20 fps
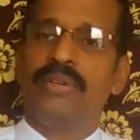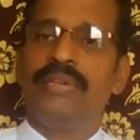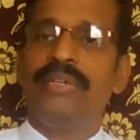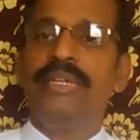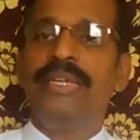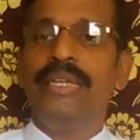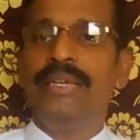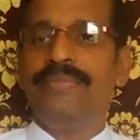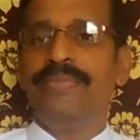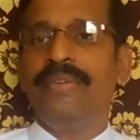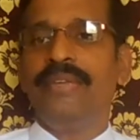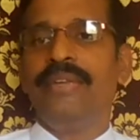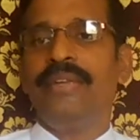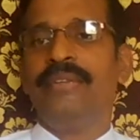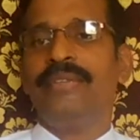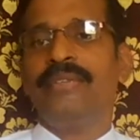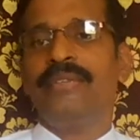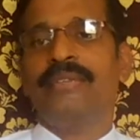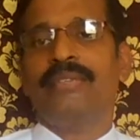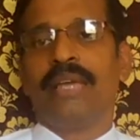
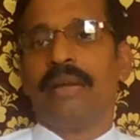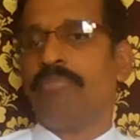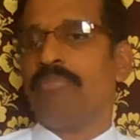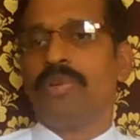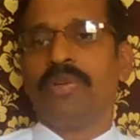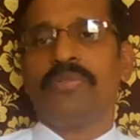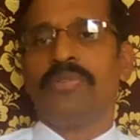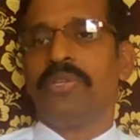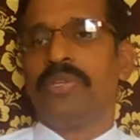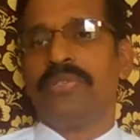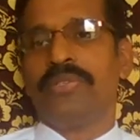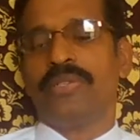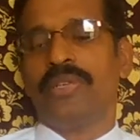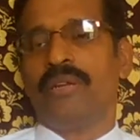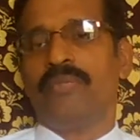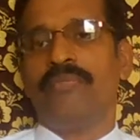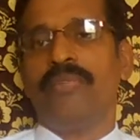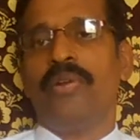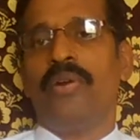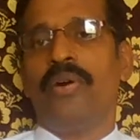defeats some provisions
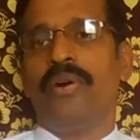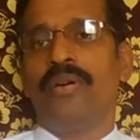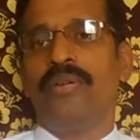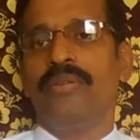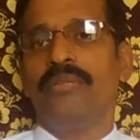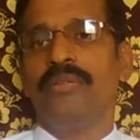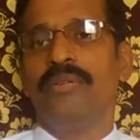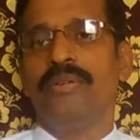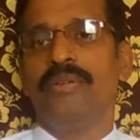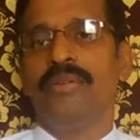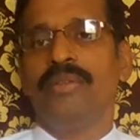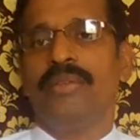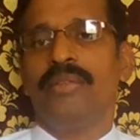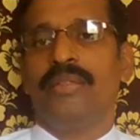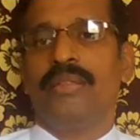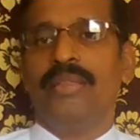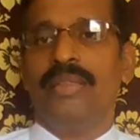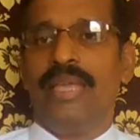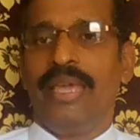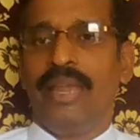of law,
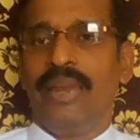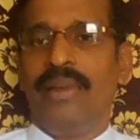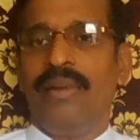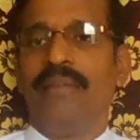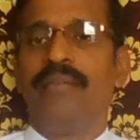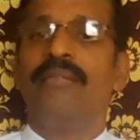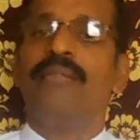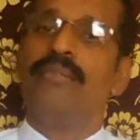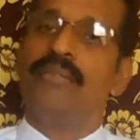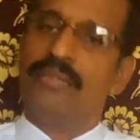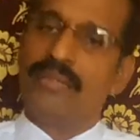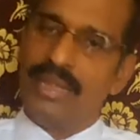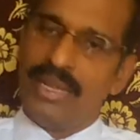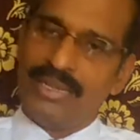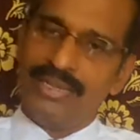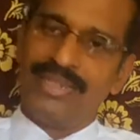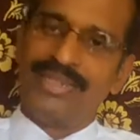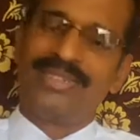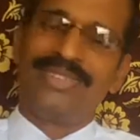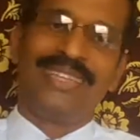then there
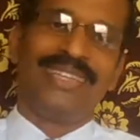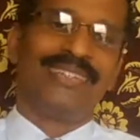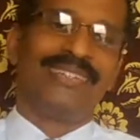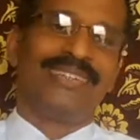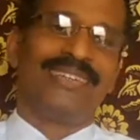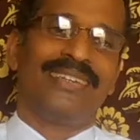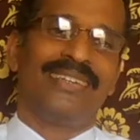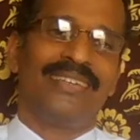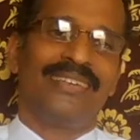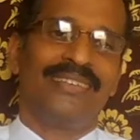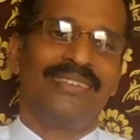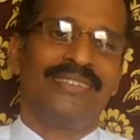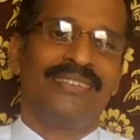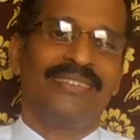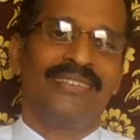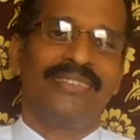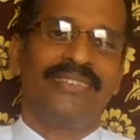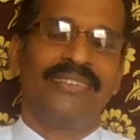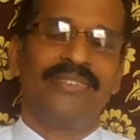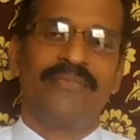is a trust.
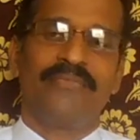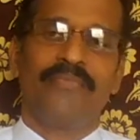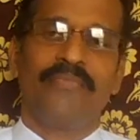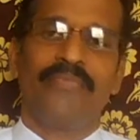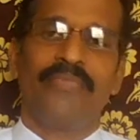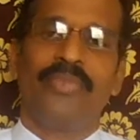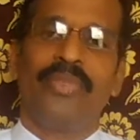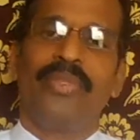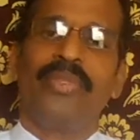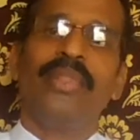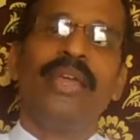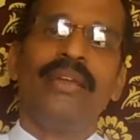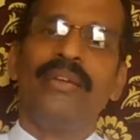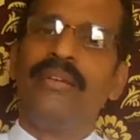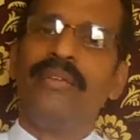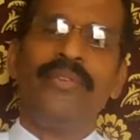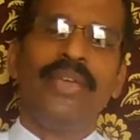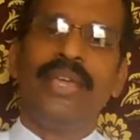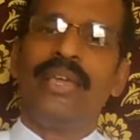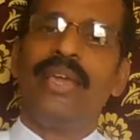
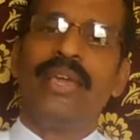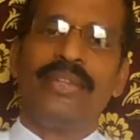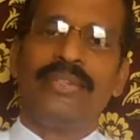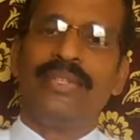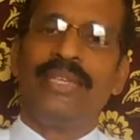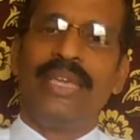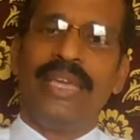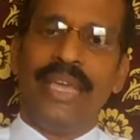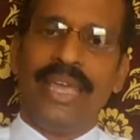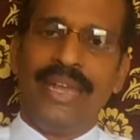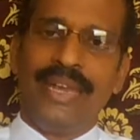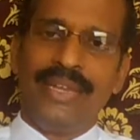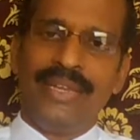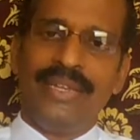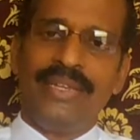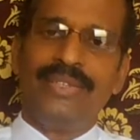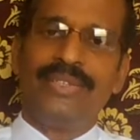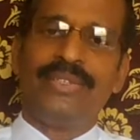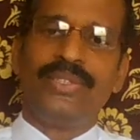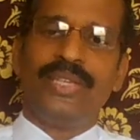Then we can say
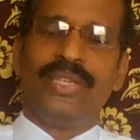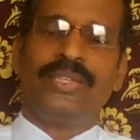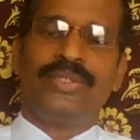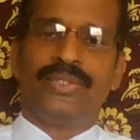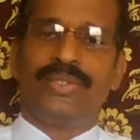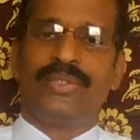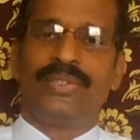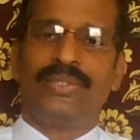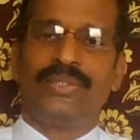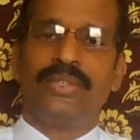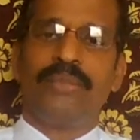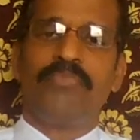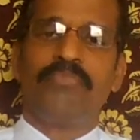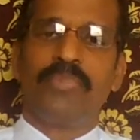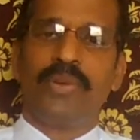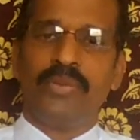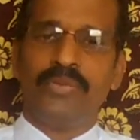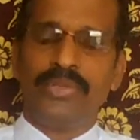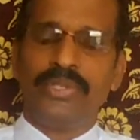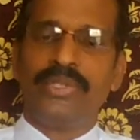86, the
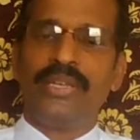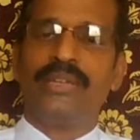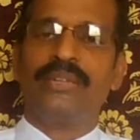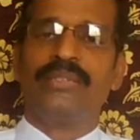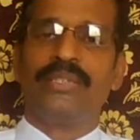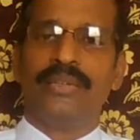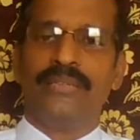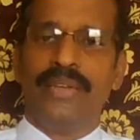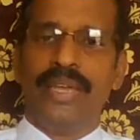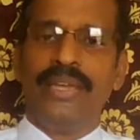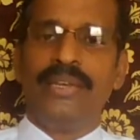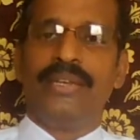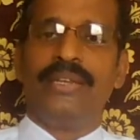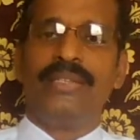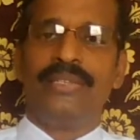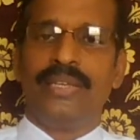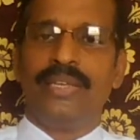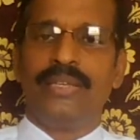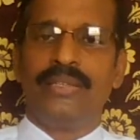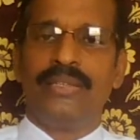provisions of
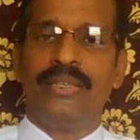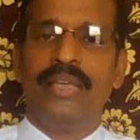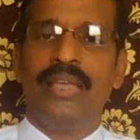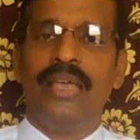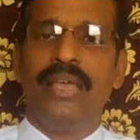86